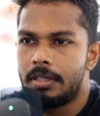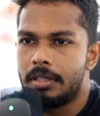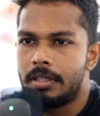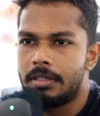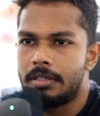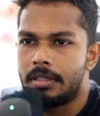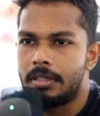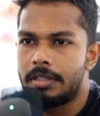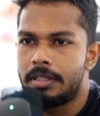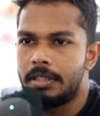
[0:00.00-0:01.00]

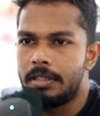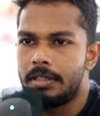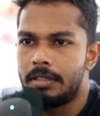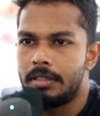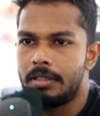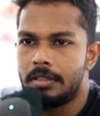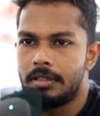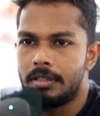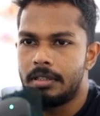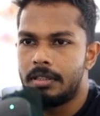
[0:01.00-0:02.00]
src
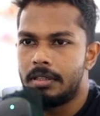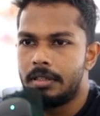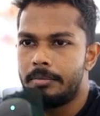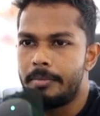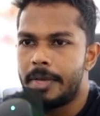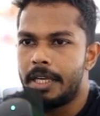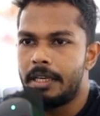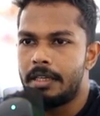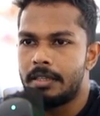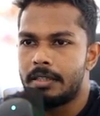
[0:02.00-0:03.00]

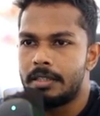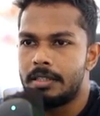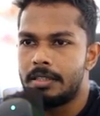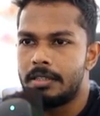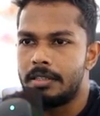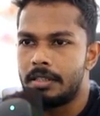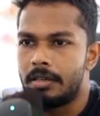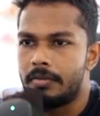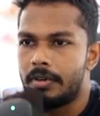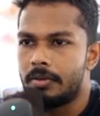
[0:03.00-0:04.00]
main
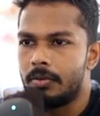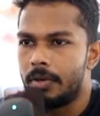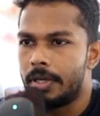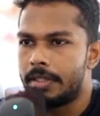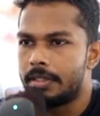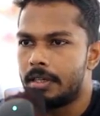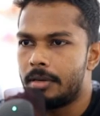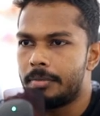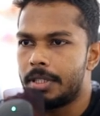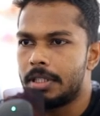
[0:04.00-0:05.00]
java or
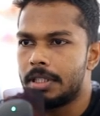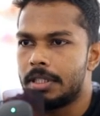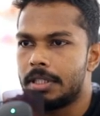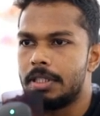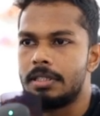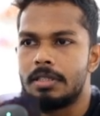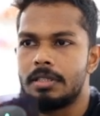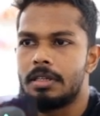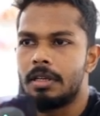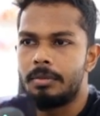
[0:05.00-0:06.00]
example
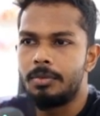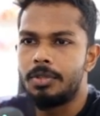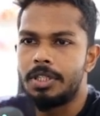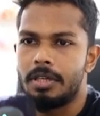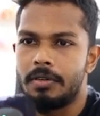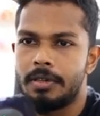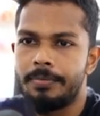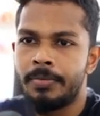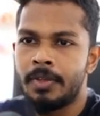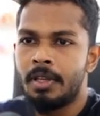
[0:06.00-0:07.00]
app.java.
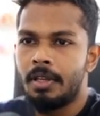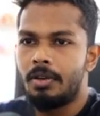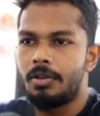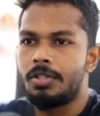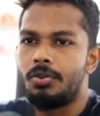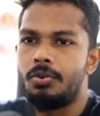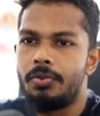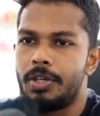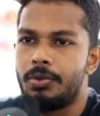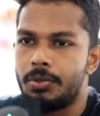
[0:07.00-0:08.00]
Okay, so
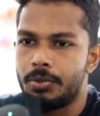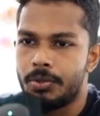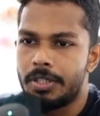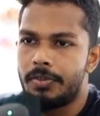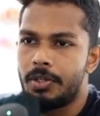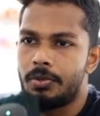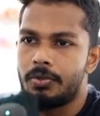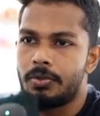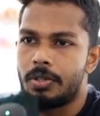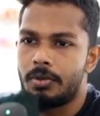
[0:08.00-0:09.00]
when you do this, when
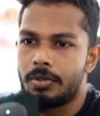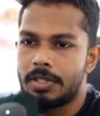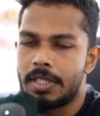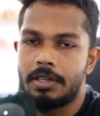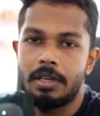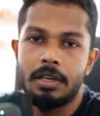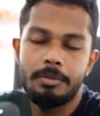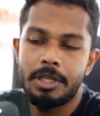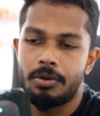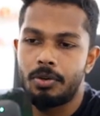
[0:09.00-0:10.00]
you close, it'll
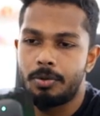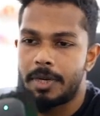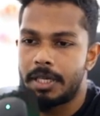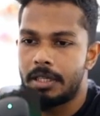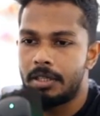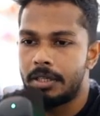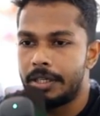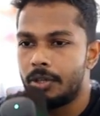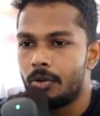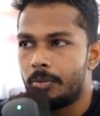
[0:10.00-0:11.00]
be automatically
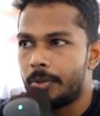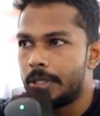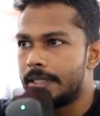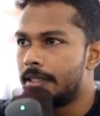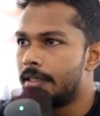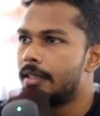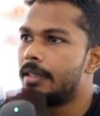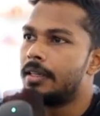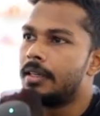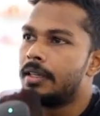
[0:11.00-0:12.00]
reopened.
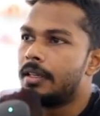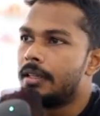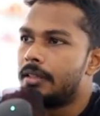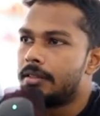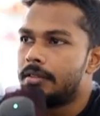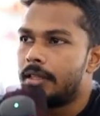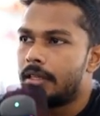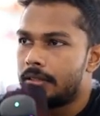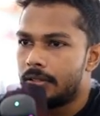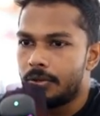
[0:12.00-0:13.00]

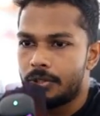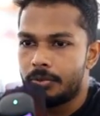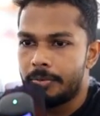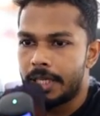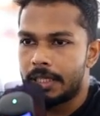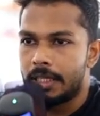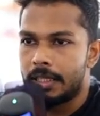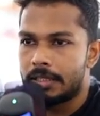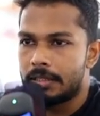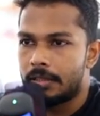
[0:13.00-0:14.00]
That's going to make
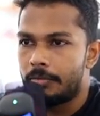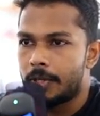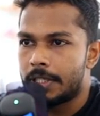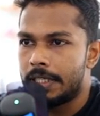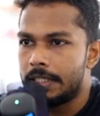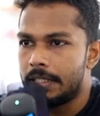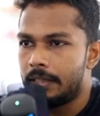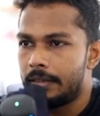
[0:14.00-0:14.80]
things somewhat easy.